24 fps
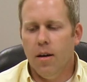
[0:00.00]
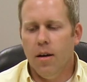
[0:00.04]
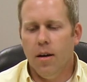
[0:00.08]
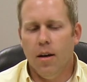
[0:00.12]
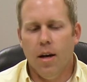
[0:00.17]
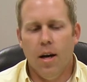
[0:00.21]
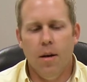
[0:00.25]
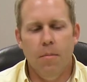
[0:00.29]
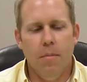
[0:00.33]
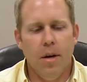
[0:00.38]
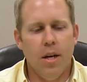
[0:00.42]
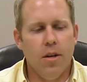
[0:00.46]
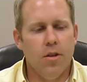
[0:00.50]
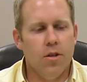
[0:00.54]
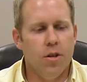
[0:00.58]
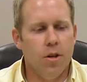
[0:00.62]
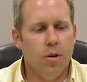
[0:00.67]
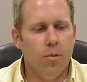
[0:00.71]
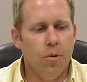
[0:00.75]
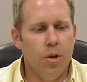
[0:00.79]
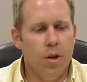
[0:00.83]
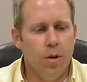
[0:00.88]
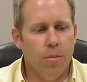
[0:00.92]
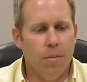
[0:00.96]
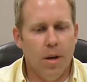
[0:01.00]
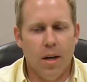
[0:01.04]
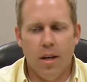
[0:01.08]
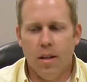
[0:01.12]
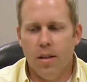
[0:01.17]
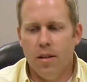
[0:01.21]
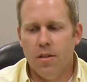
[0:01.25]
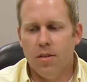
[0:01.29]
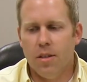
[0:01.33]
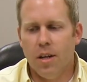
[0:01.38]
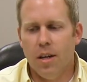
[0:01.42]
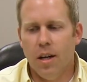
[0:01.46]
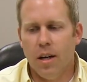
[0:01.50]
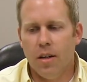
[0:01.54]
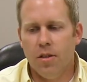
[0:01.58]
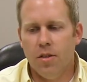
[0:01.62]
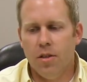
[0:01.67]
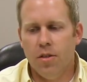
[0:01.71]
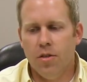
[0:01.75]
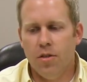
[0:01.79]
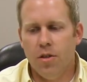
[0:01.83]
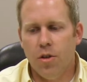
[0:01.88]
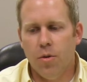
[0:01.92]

And make sure when you're making these connections,